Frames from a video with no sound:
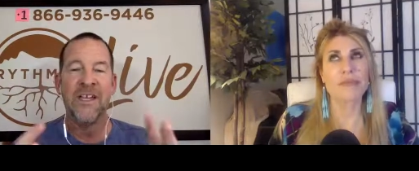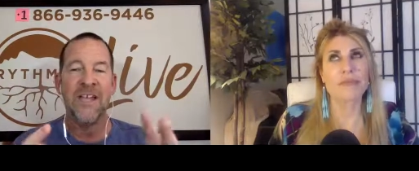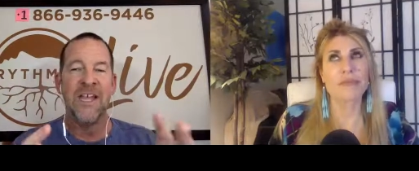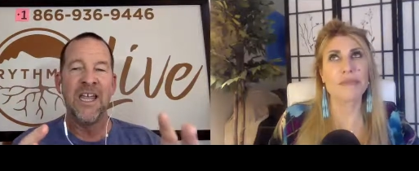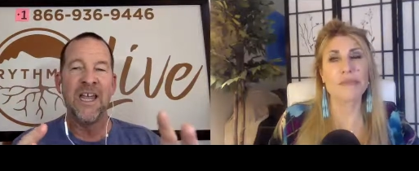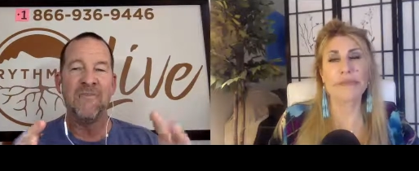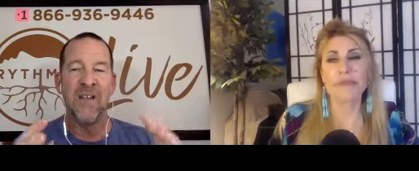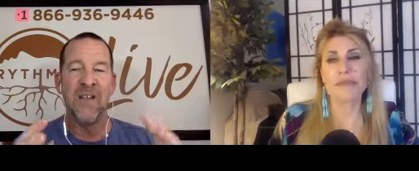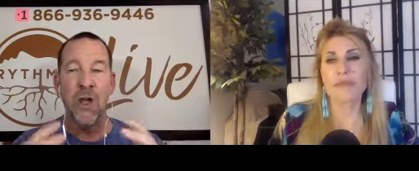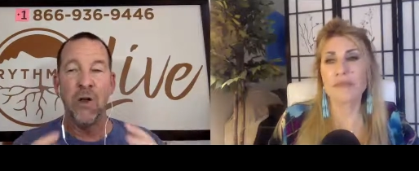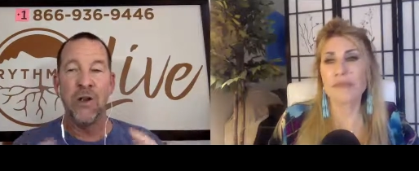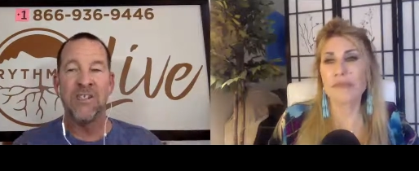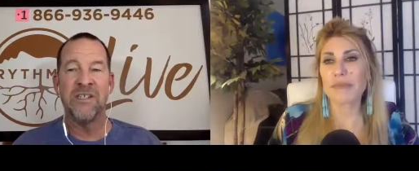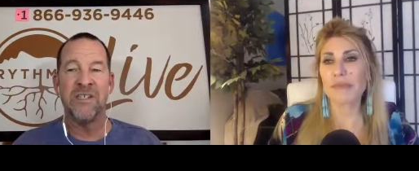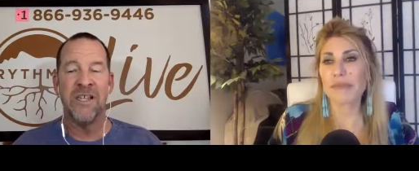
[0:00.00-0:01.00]
Speaker 1: And if I
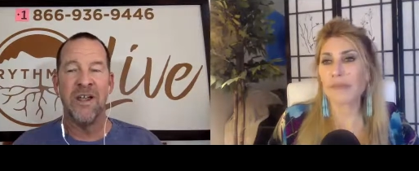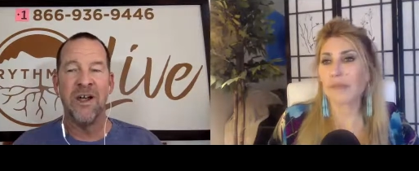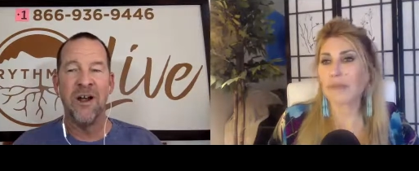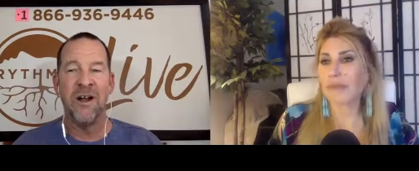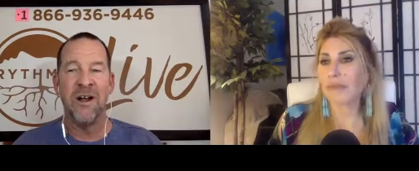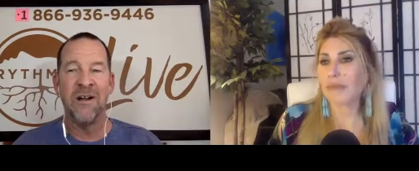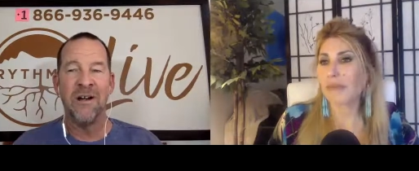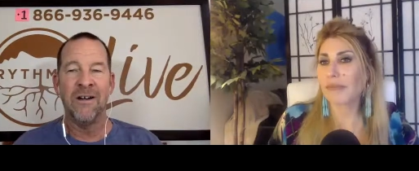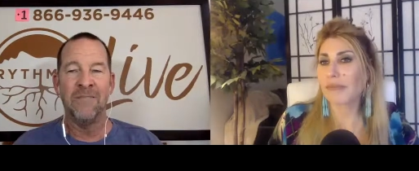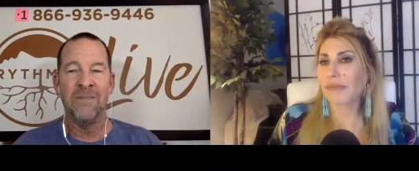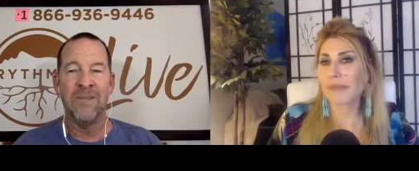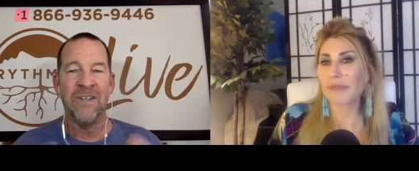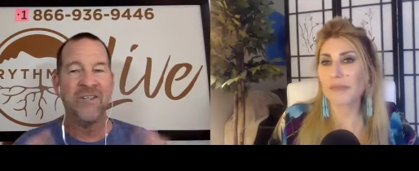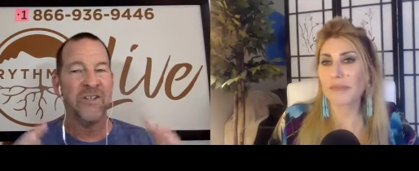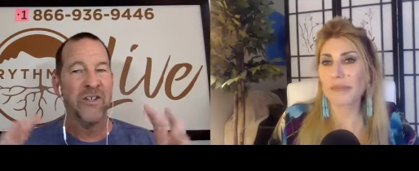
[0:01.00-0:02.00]
notice that they are,
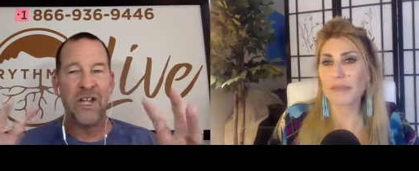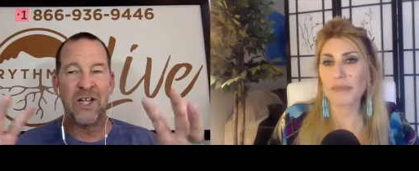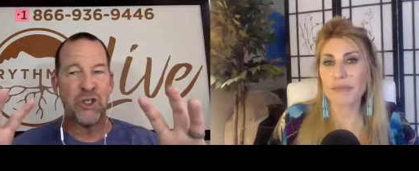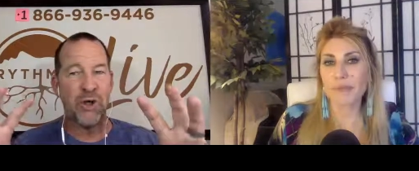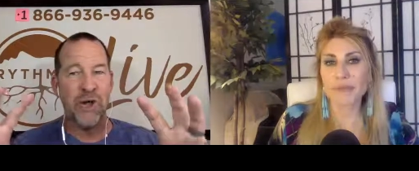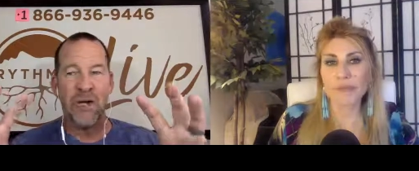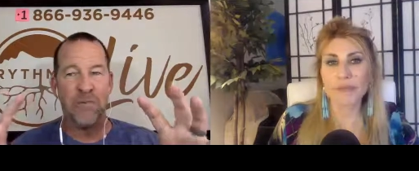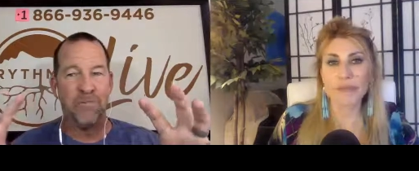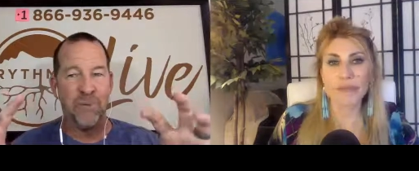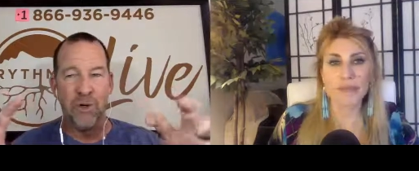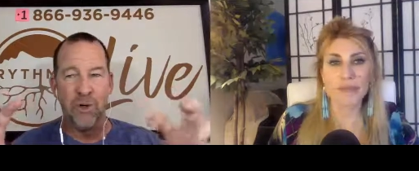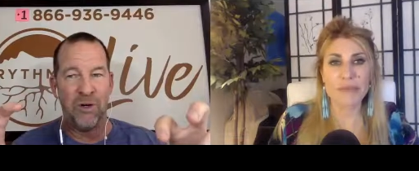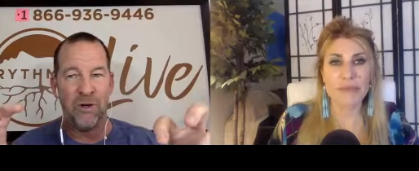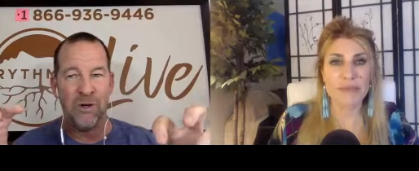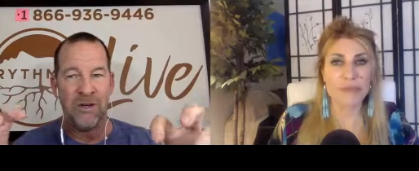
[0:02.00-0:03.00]
because they're not trying to
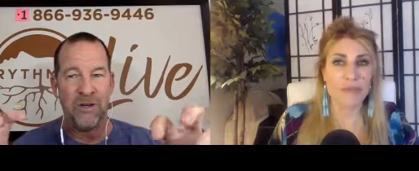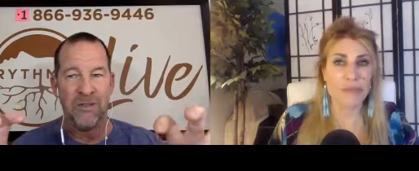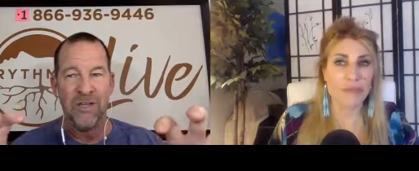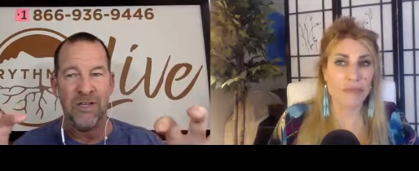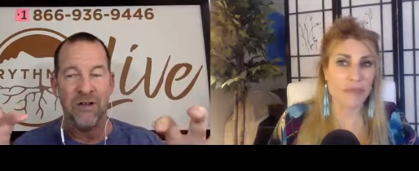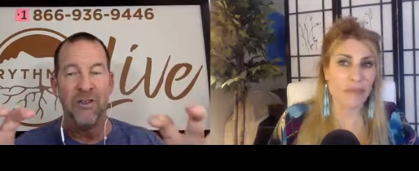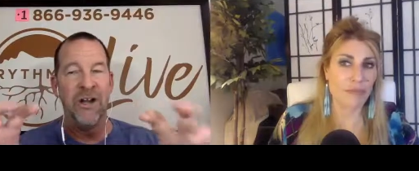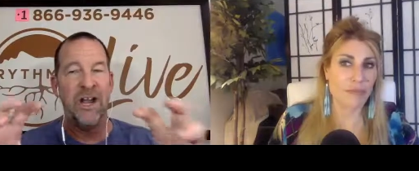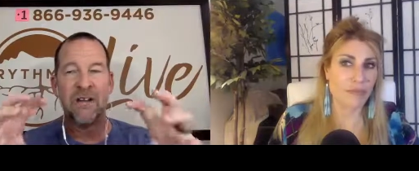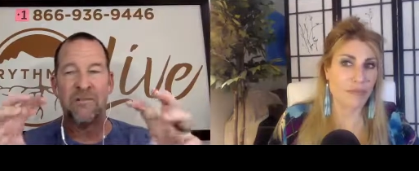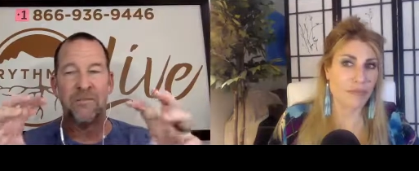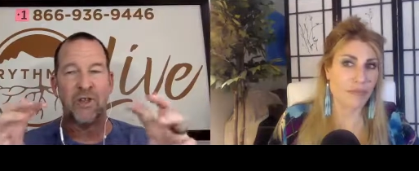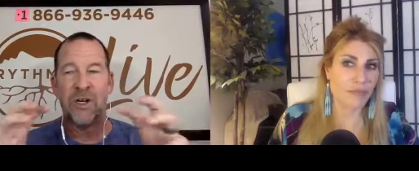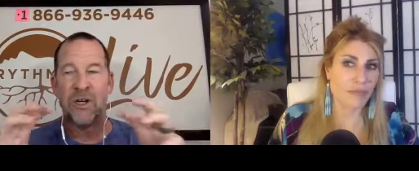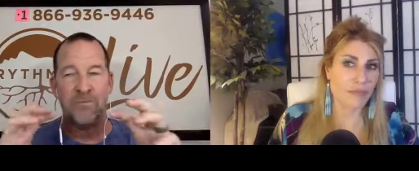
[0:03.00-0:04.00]
pull, you know, they're not
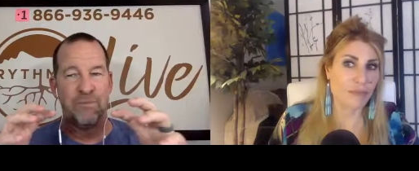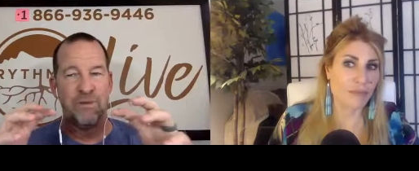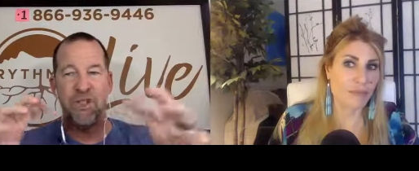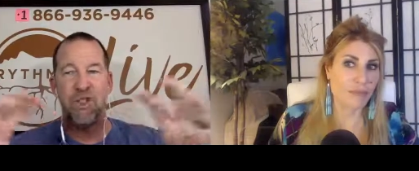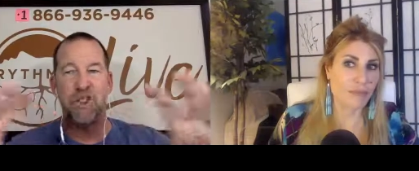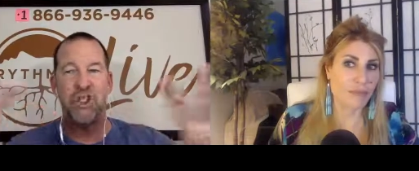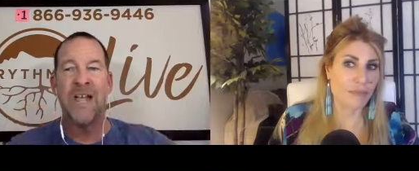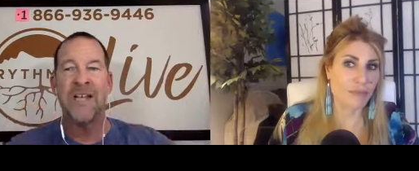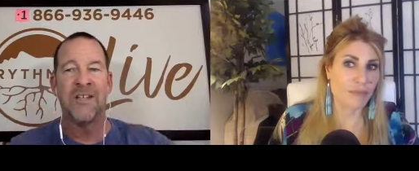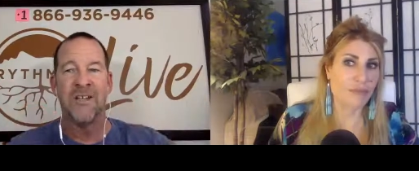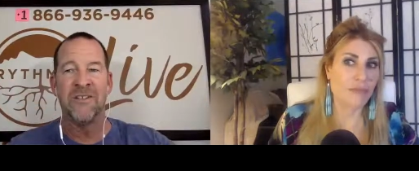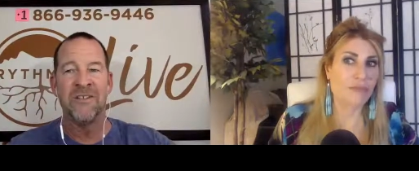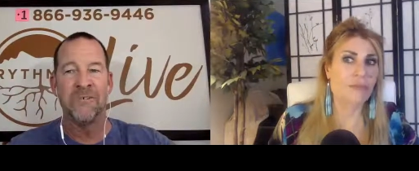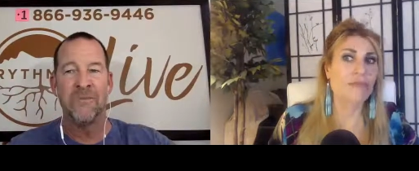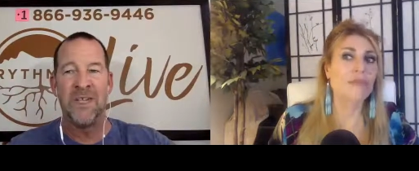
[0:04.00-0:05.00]
trying to project
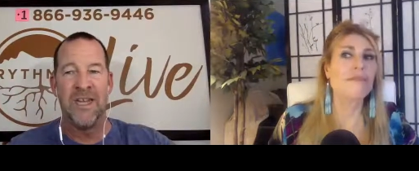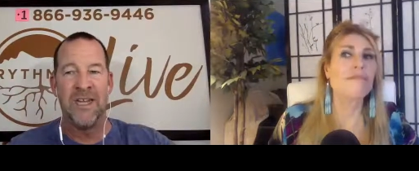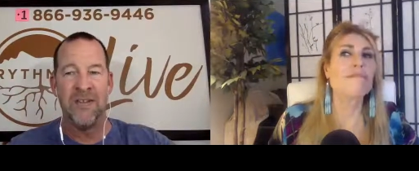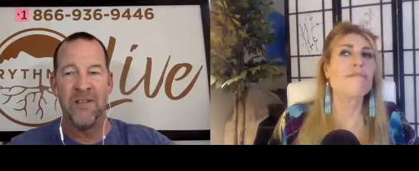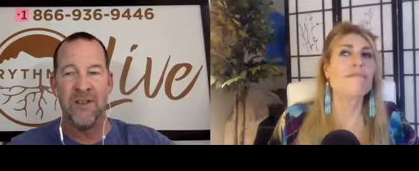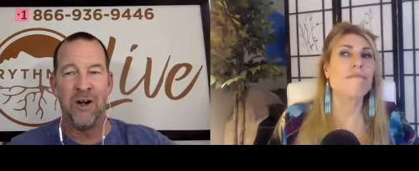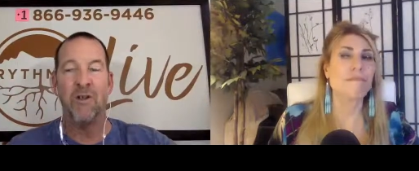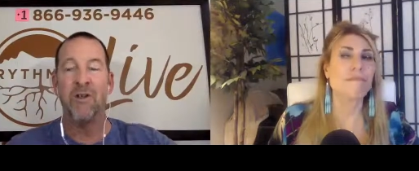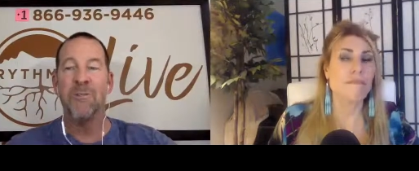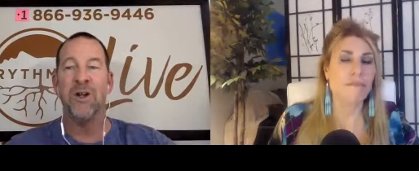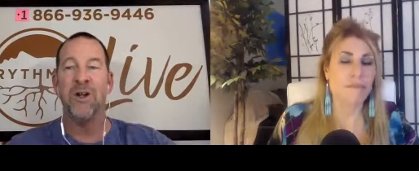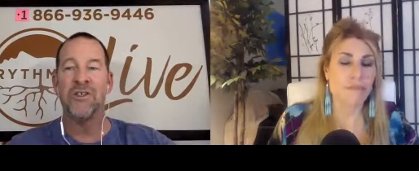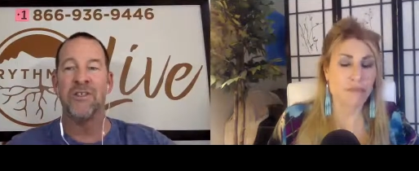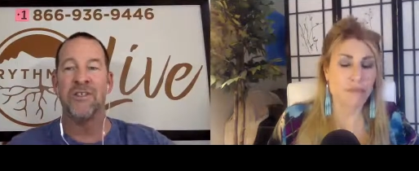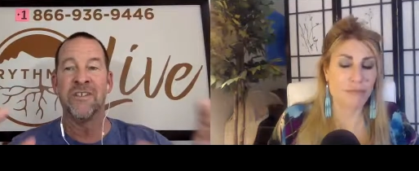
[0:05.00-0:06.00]
onto me any of their own
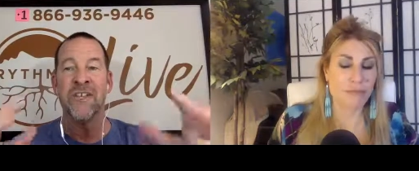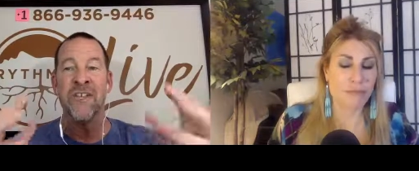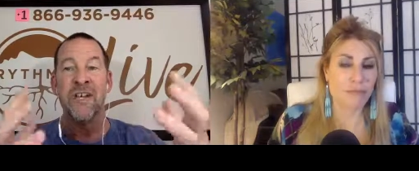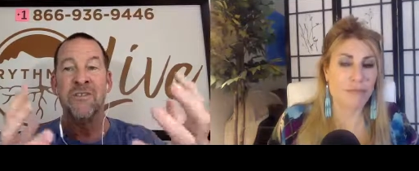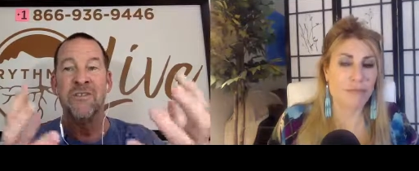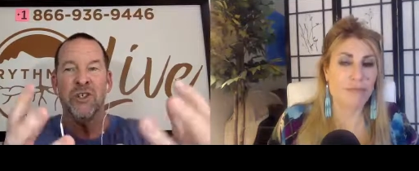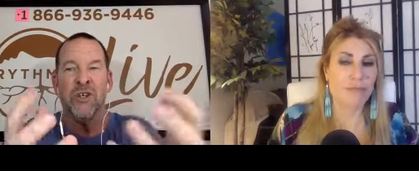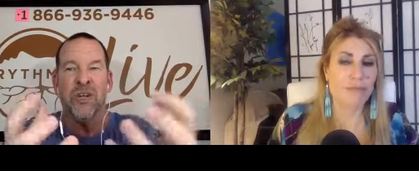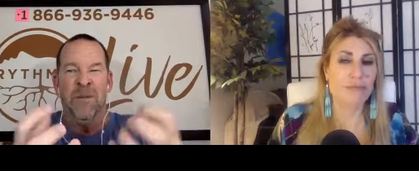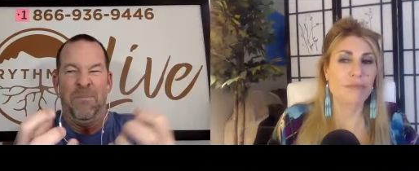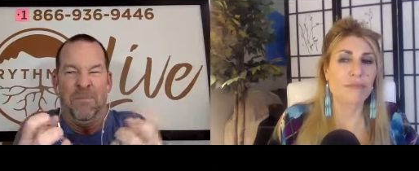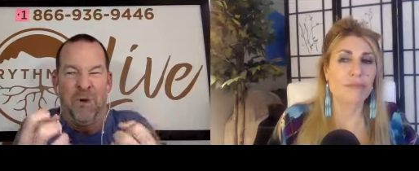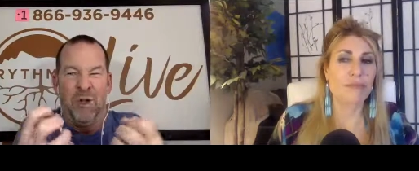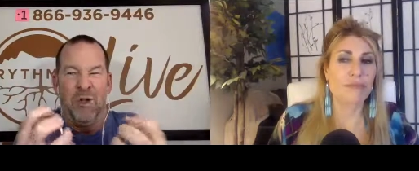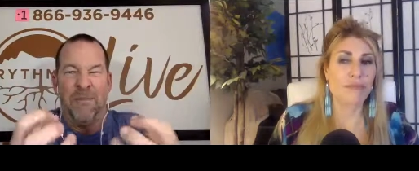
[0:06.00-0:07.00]
emotions. They're trying to
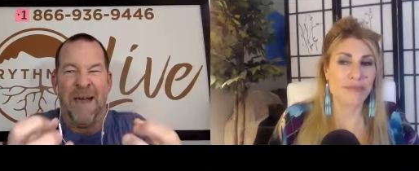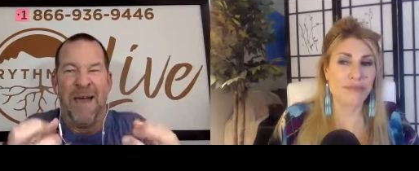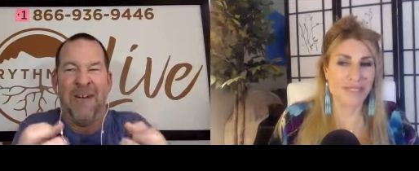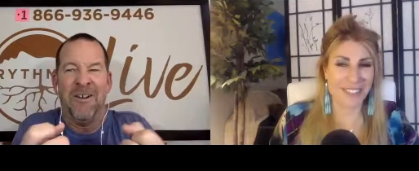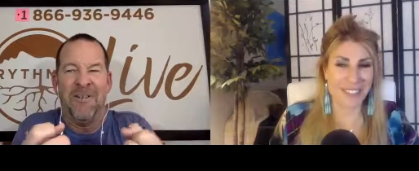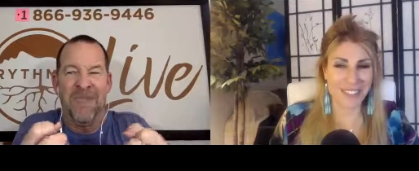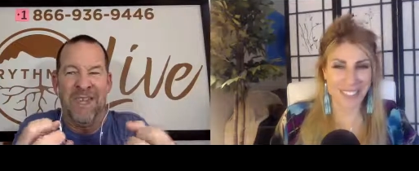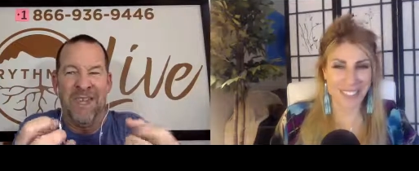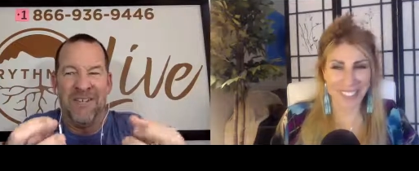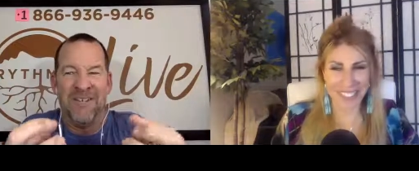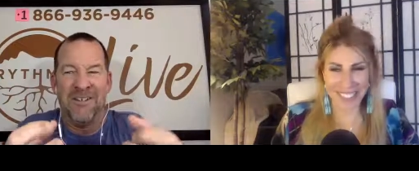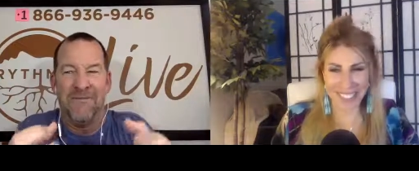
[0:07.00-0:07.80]
pull them out of me to